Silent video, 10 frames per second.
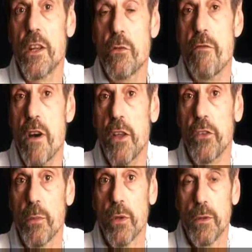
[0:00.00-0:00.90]
is
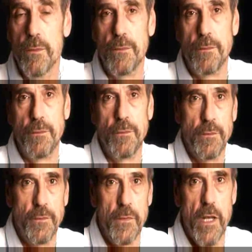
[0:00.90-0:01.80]
irreversible
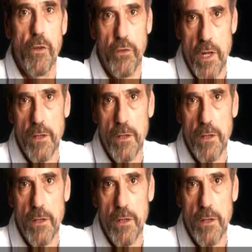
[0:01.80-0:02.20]
and